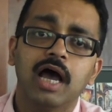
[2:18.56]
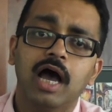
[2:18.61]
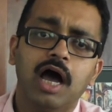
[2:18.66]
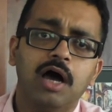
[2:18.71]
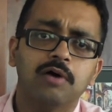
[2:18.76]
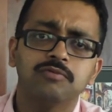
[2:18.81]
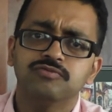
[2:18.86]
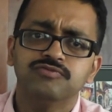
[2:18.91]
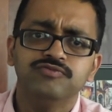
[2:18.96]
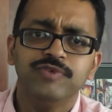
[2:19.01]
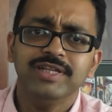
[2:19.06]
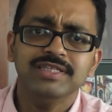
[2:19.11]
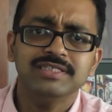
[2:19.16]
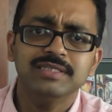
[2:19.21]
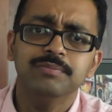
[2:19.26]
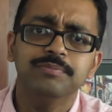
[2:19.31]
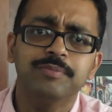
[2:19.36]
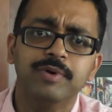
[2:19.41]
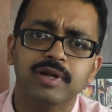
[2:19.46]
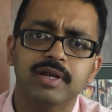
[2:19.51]
Uh, very
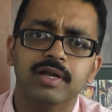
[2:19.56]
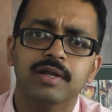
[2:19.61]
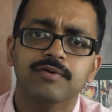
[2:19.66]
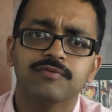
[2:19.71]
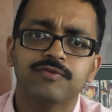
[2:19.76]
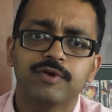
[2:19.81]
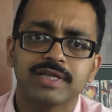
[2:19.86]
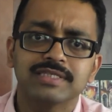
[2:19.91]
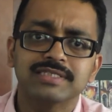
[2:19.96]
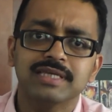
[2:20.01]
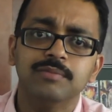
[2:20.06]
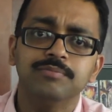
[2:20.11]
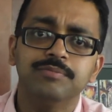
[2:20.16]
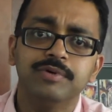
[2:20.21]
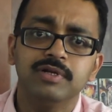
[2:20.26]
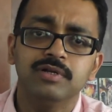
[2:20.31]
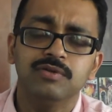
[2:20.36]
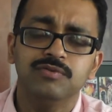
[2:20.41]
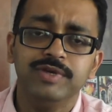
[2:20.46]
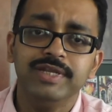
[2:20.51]
simple. For
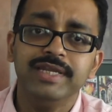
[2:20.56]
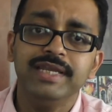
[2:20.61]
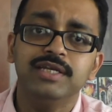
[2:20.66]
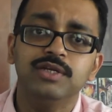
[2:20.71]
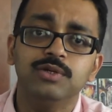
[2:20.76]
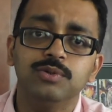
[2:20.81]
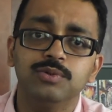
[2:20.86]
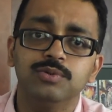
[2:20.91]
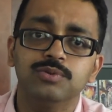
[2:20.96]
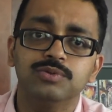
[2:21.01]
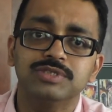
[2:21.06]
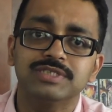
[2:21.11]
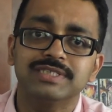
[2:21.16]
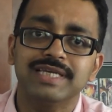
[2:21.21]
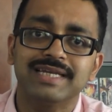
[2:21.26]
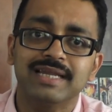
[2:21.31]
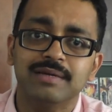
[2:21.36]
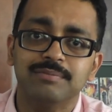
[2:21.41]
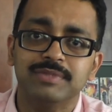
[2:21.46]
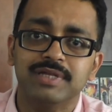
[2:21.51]
example, we need to
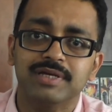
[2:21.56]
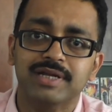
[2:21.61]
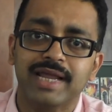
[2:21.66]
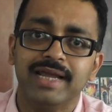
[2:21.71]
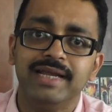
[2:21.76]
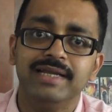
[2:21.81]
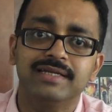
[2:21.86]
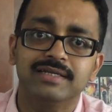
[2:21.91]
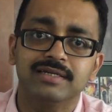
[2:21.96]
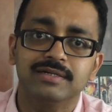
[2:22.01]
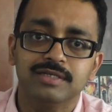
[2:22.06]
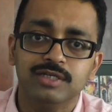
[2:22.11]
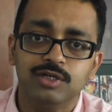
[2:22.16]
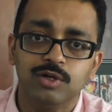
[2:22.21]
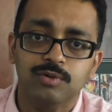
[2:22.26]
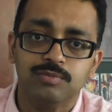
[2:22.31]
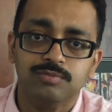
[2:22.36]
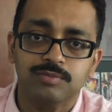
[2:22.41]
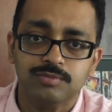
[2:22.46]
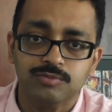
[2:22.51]
set up the right, you
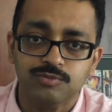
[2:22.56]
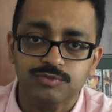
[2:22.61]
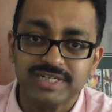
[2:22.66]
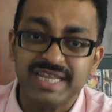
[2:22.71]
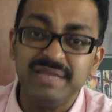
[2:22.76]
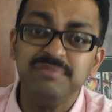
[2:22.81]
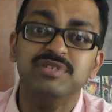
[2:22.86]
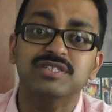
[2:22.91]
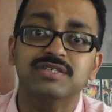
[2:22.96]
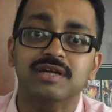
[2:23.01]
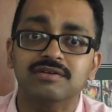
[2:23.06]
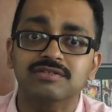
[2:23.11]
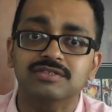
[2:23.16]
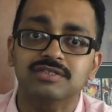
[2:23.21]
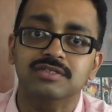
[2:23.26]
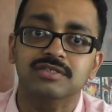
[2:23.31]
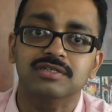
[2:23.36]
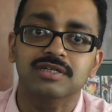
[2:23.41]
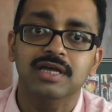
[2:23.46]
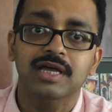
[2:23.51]
know, team
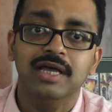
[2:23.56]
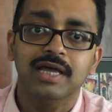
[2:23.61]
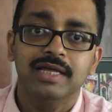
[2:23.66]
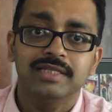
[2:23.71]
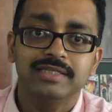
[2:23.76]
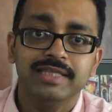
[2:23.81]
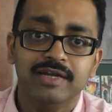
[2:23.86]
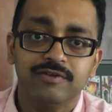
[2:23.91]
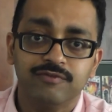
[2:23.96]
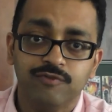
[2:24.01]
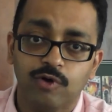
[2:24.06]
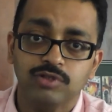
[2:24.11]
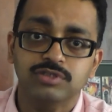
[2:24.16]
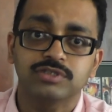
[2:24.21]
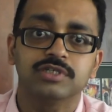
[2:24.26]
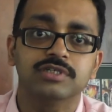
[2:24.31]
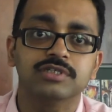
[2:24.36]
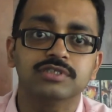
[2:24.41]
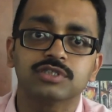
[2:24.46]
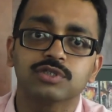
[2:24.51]
structure that
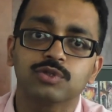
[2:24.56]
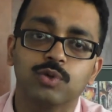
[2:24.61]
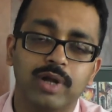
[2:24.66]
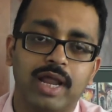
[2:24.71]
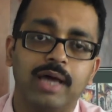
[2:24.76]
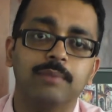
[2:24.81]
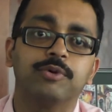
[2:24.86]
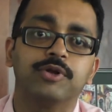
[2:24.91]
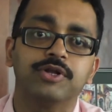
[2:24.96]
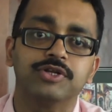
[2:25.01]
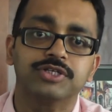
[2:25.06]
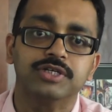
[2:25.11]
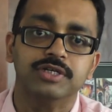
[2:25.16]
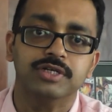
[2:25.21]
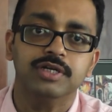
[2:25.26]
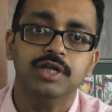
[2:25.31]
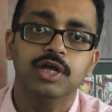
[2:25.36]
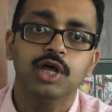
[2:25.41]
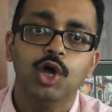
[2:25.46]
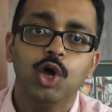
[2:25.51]
fosters
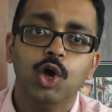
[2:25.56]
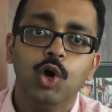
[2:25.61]
collaboration.